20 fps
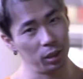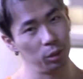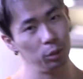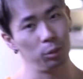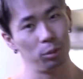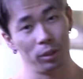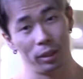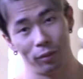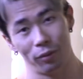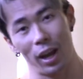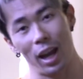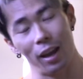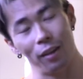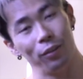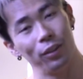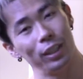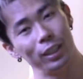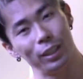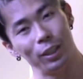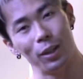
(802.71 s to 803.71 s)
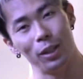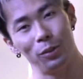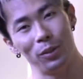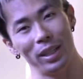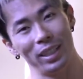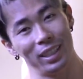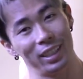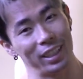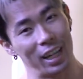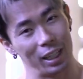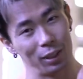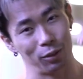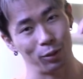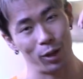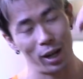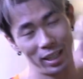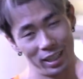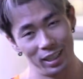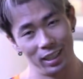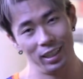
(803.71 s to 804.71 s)
225. So anyways, thanks for
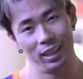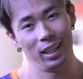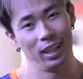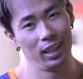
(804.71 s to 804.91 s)
watching.